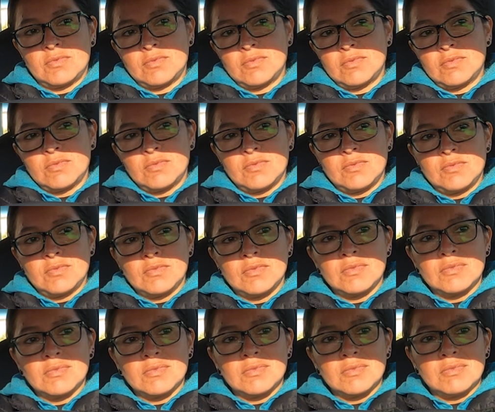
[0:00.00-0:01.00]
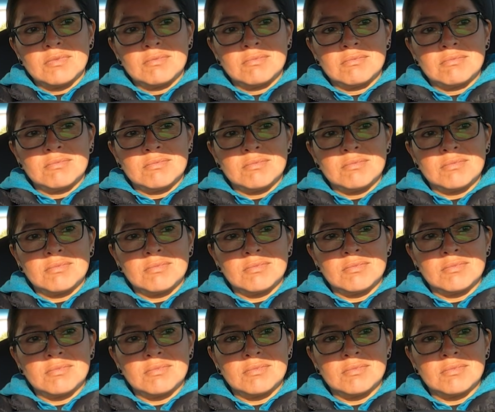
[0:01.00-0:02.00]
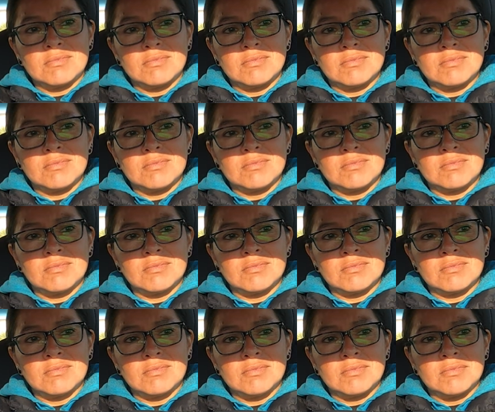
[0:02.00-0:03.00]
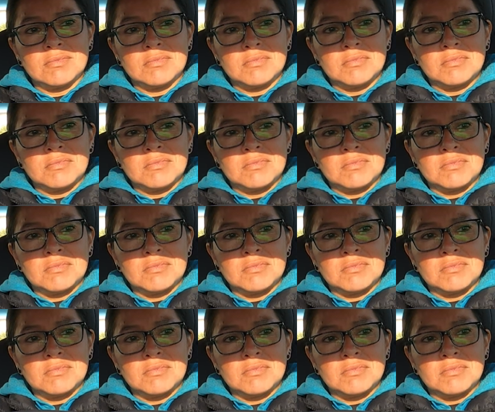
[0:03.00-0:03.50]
Nothing is said.